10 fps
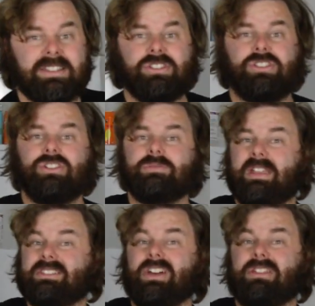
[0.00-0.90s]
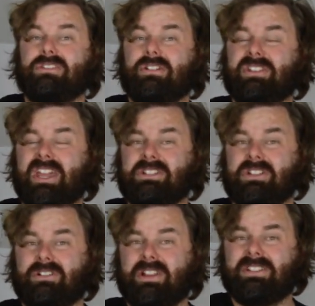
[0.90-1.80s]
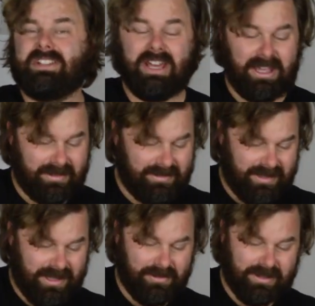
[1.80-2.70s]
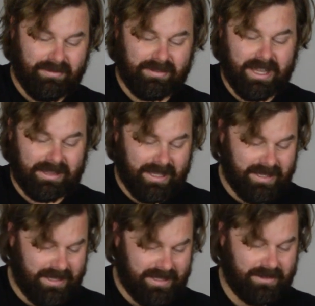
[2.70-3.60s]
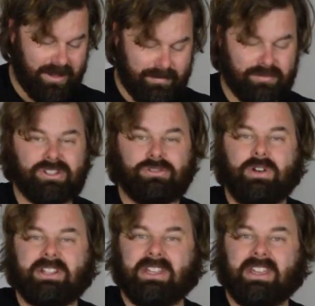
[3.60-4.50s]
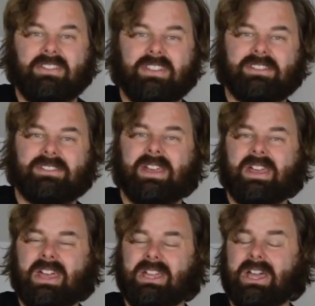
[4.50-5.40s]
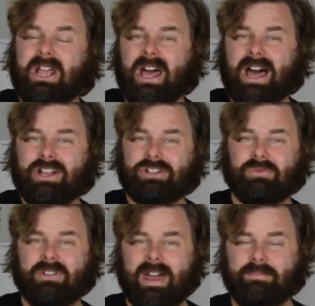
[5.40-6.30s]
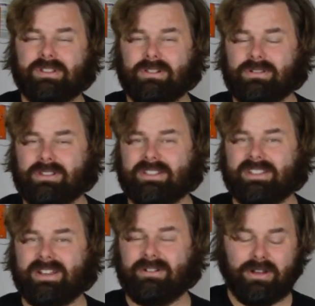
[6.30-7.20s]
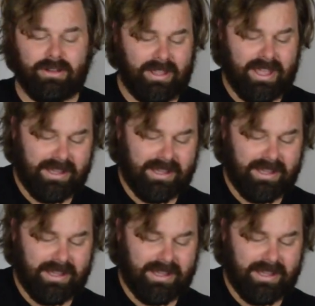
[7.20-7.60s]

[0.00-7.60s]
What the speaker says: excuse me, it's like 38 degrees today here in lovely Adelaide, and I am sweating in this garage with absolutely zero air